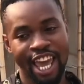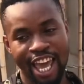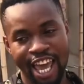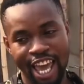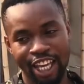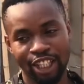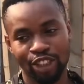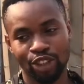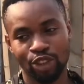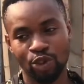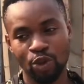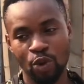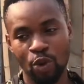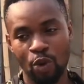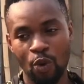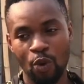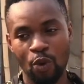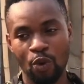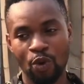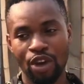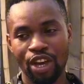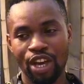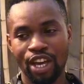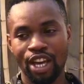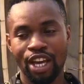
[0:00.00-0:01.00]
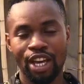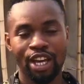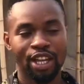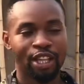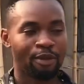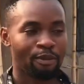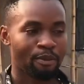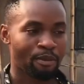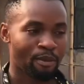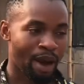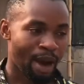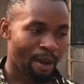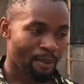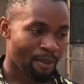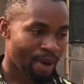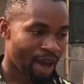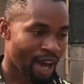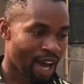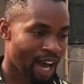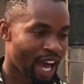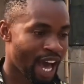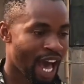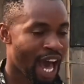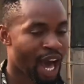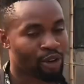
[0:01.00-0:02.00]
So
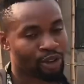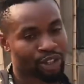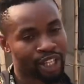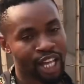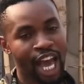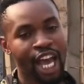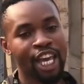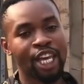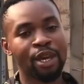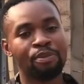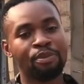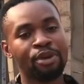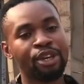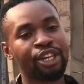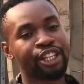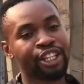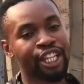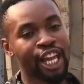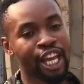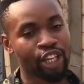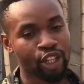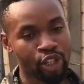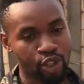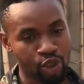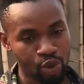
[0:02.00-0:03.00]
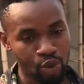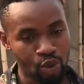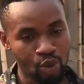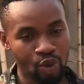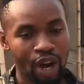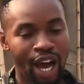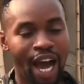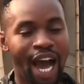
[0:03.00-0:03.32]
Mama, I'll tell her a big thank you,